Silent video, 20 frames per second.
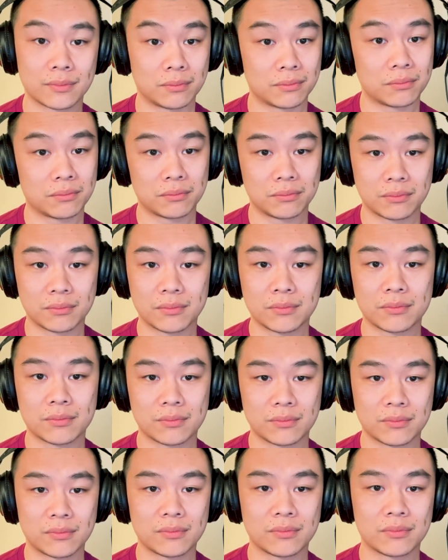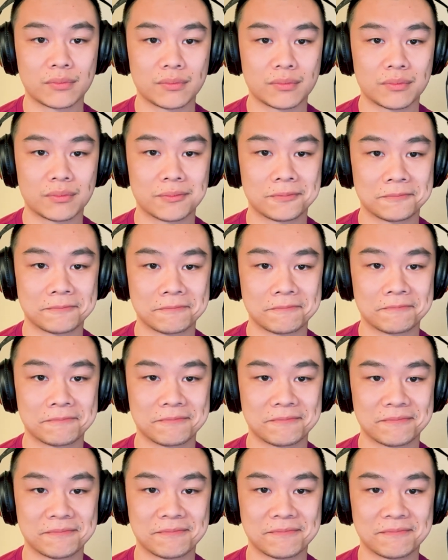
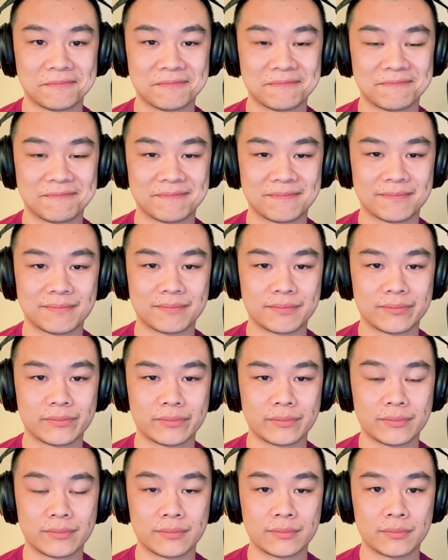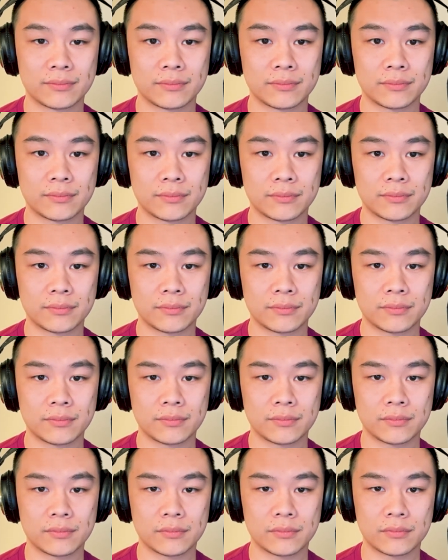
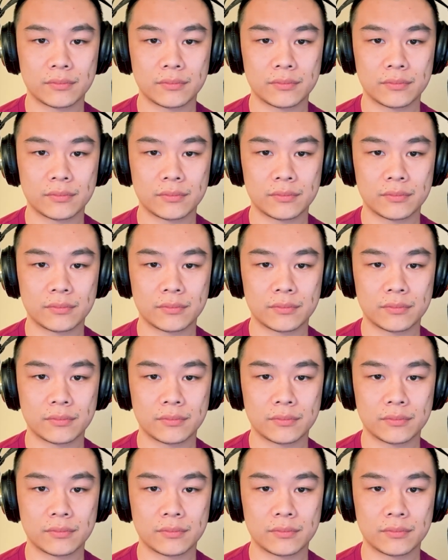The person shown says nothing.